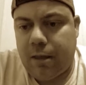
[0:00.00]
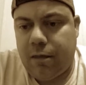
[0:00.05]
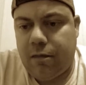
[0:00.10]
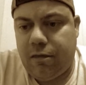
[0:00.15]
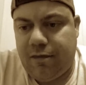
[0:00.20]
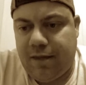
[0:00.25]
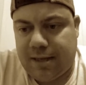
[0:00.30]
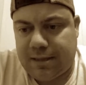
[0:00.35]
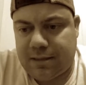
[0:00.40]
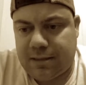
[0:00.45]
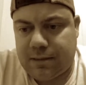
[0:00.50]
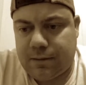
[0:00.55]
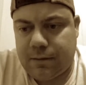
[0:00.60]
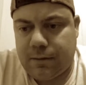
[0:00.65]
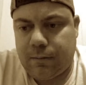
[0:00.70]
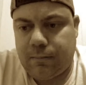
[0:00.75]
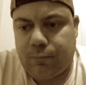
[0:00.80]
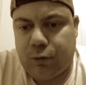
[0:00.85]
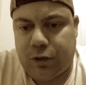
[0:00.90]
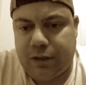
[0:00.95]
This
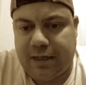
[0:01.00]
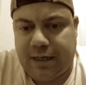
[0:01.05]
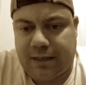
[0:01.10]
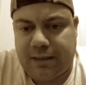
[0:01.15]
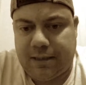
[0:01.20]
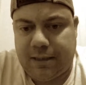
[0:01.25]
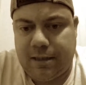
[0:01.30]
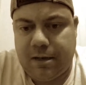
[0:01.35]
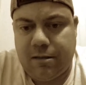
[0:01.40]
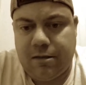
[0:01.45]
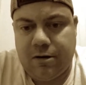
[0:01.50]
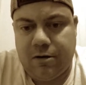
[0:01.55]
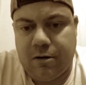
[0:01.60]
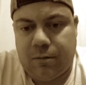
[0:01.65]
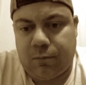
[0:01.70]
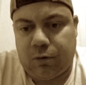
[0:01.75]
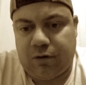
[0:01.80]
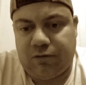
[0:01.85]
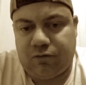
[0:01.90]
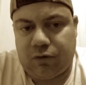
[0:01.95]
predicted the
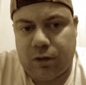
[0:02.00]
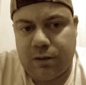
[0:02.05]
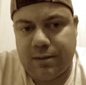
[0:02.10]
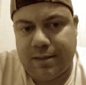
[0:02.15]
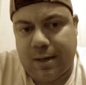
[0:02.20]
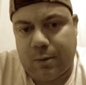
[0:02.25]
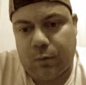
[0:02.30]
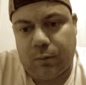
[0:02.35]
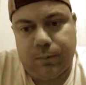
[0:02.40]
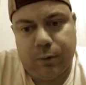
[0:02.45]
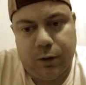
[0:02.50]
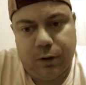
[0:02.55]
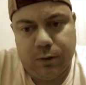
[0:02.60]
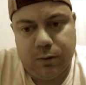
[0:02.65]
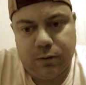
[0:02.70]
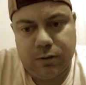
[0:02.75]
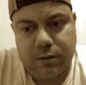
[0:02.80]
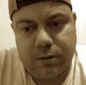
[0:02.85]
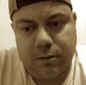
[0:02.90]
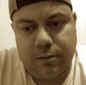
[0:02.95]
number of runs that were
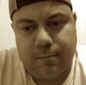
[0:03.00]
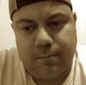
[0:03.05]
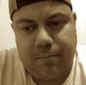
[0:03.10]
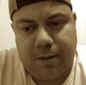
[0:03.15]
produced